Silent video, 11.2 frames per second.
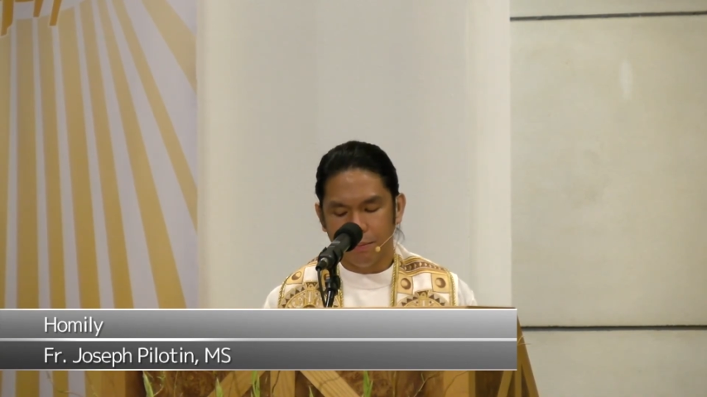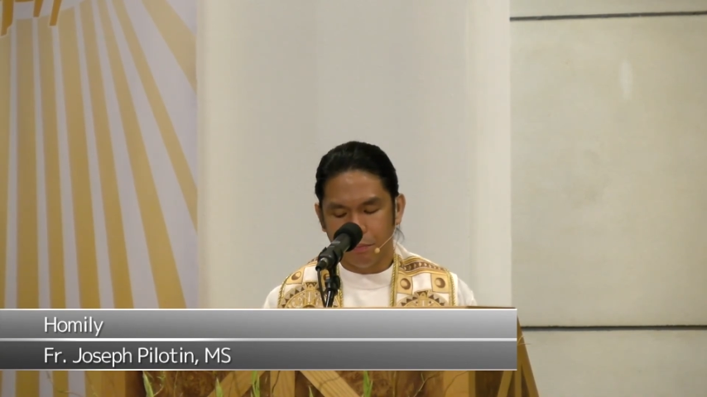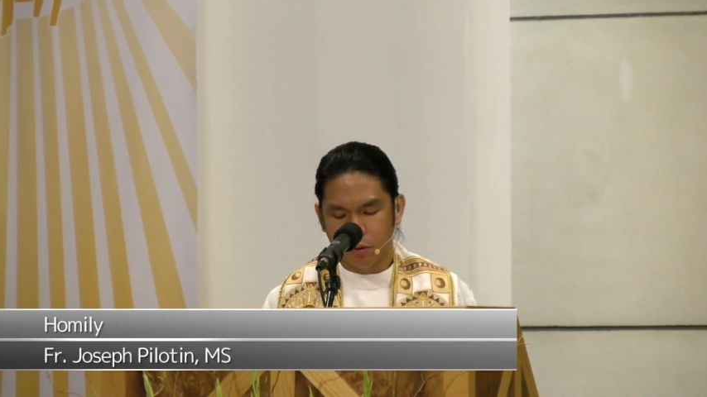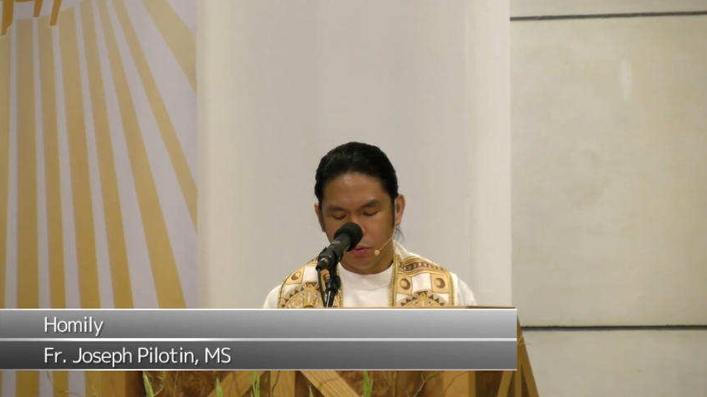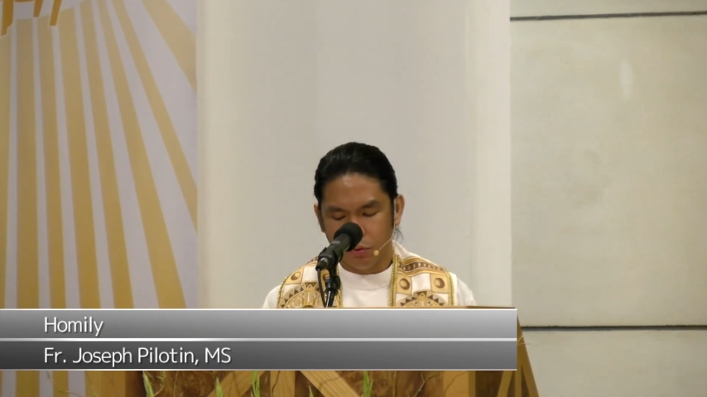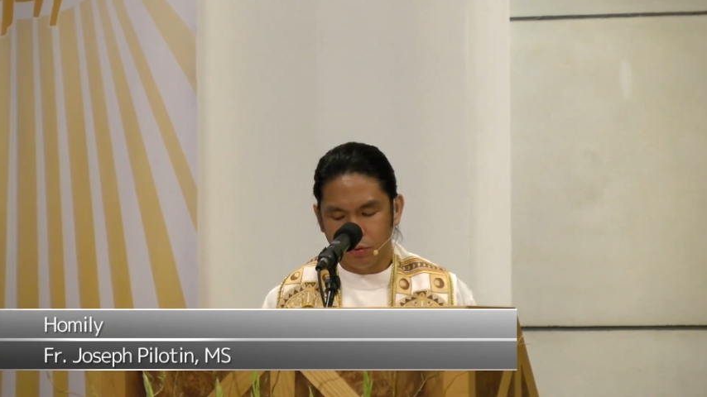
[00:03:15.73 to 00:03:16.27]

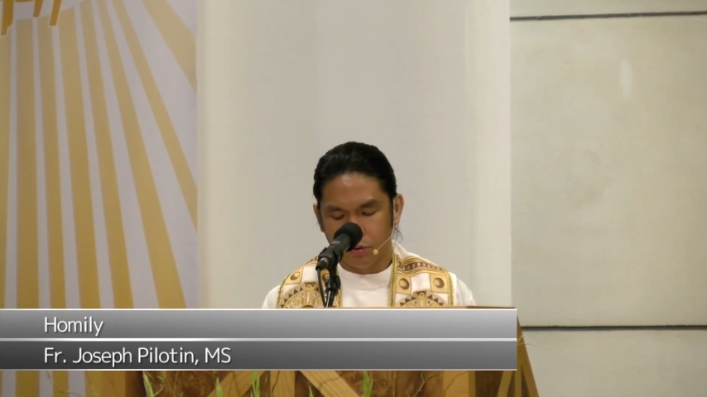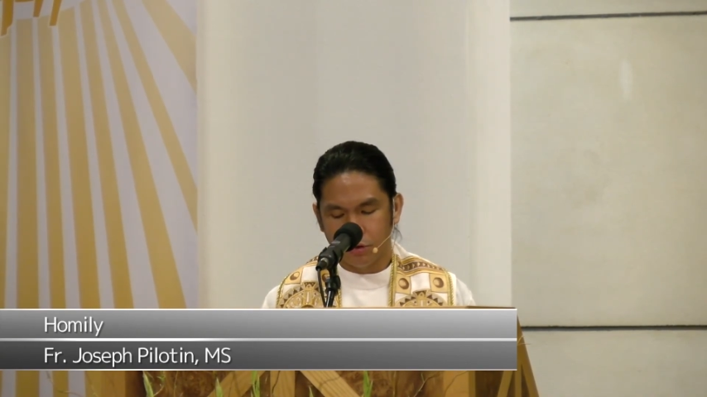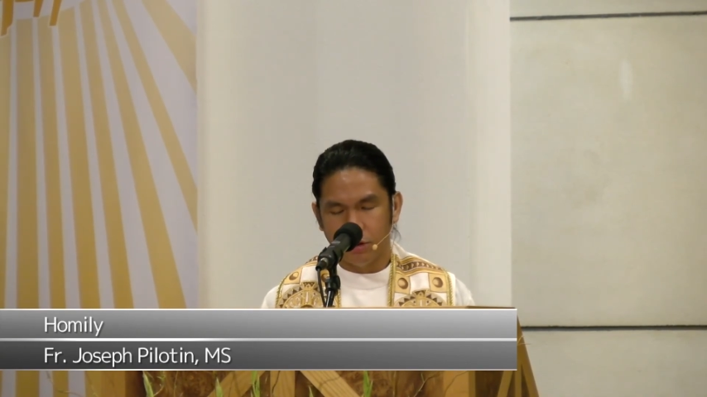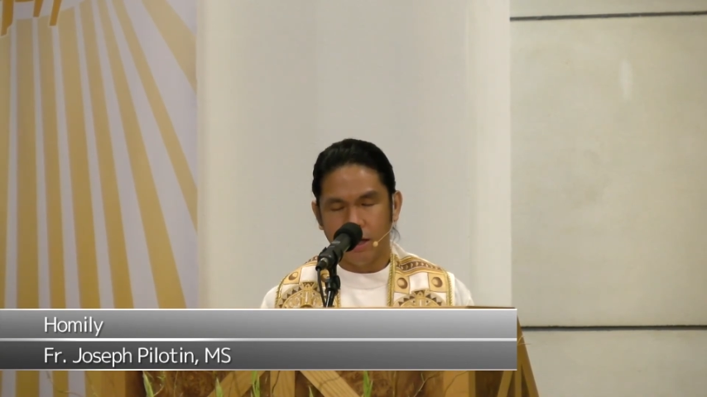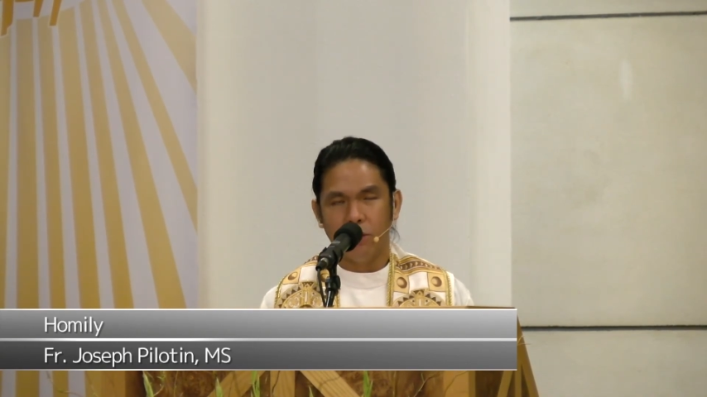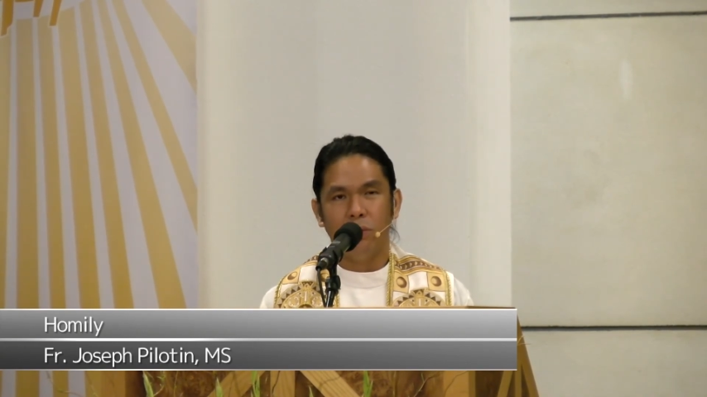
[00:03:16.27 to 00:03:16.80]
pruned
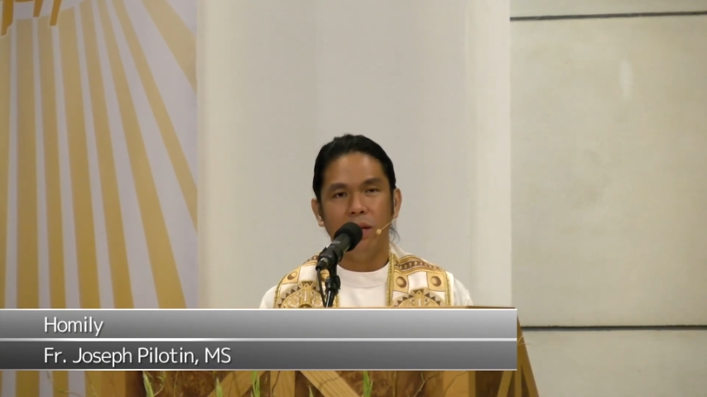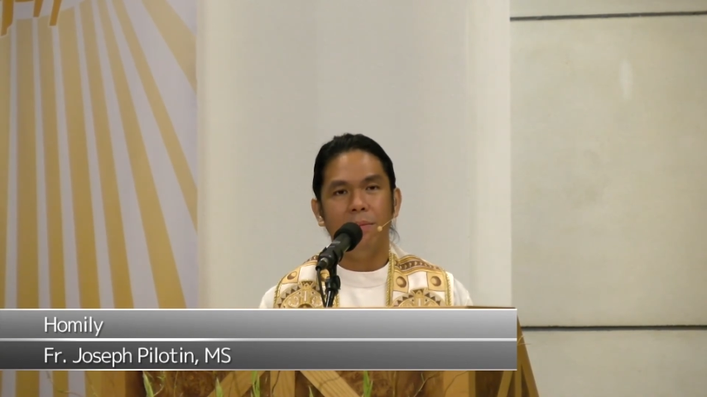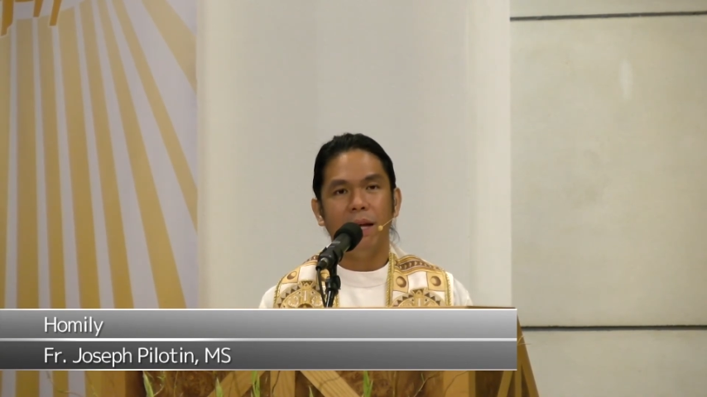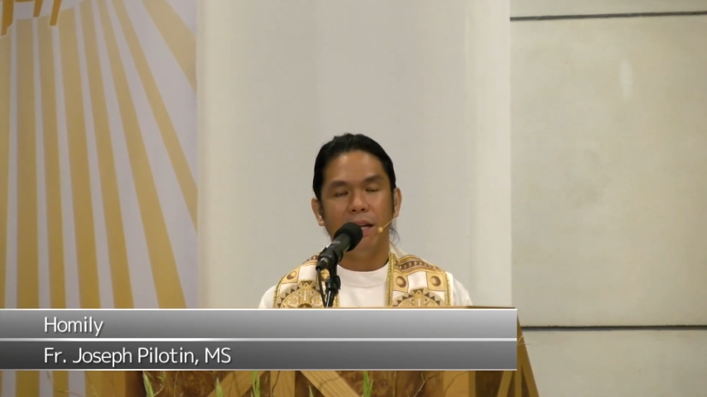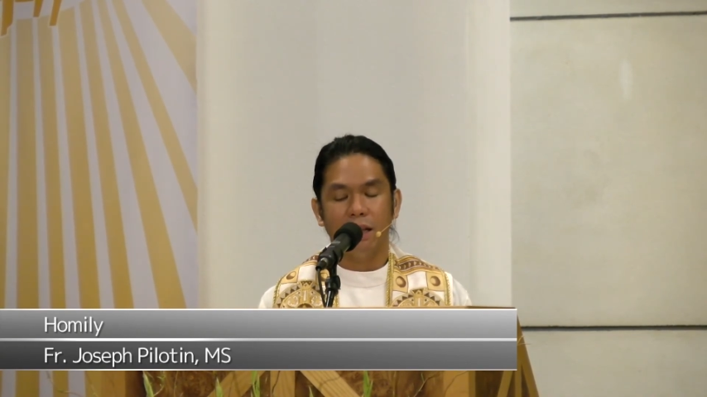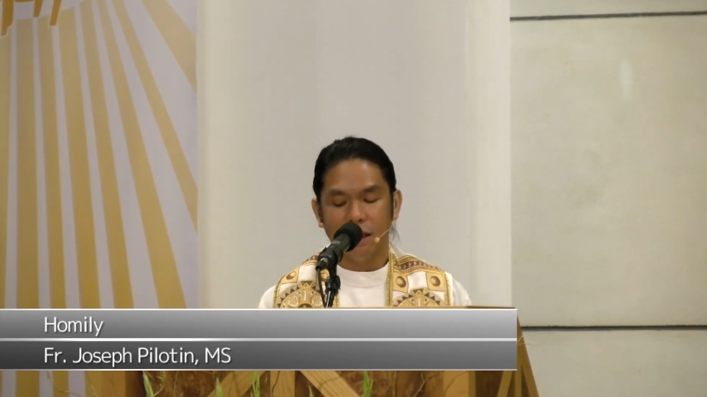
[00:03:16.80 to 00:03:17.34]
so that we
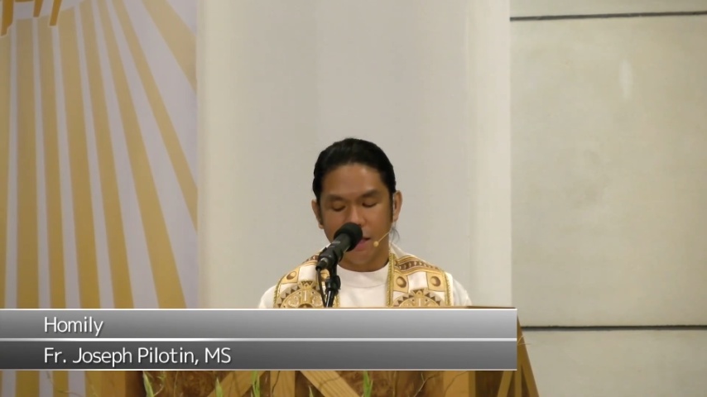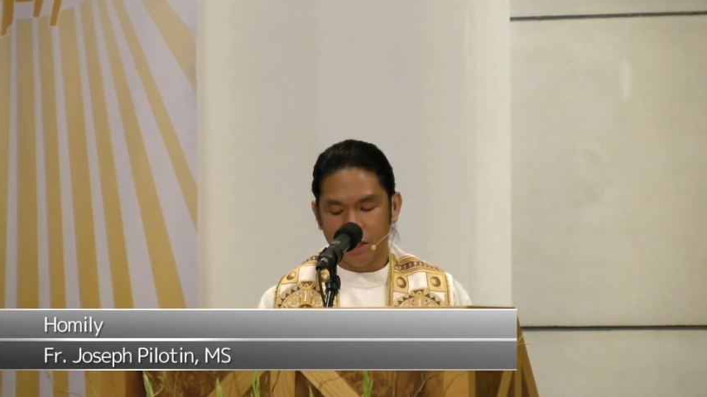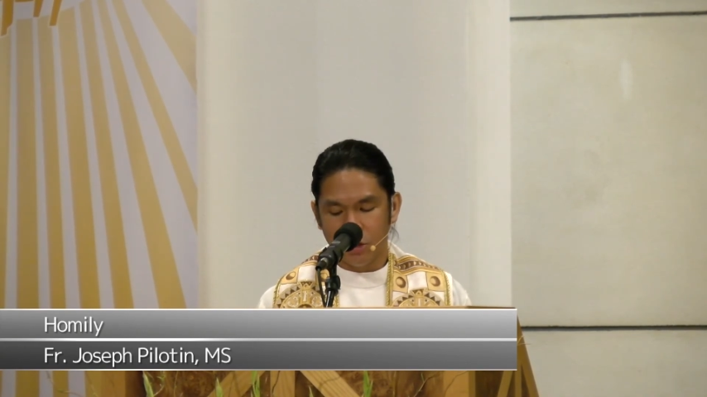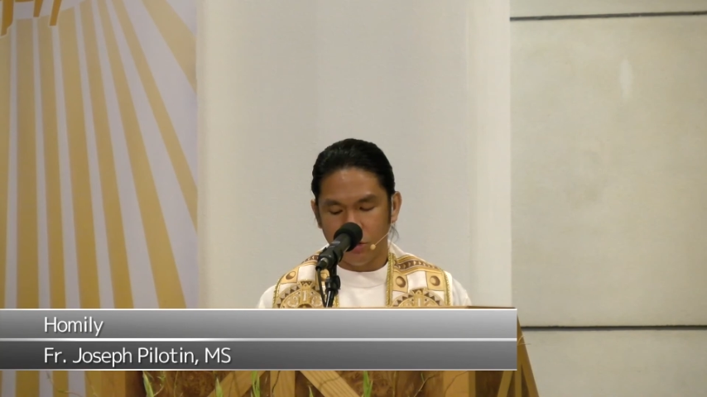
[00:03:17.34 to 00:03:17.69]
may continue